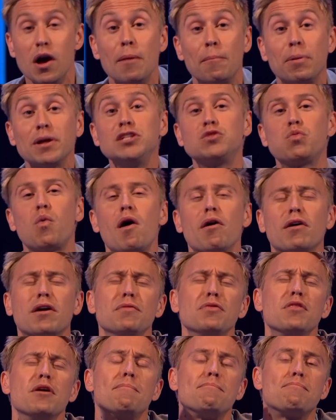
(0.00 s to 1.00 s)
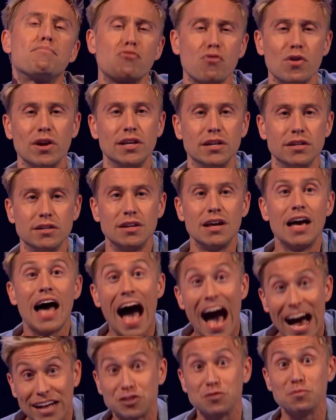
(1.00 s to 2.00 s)
Please welcome the brilliant
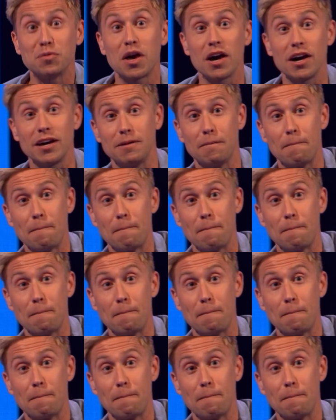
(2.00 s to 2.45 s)
Adam Kay.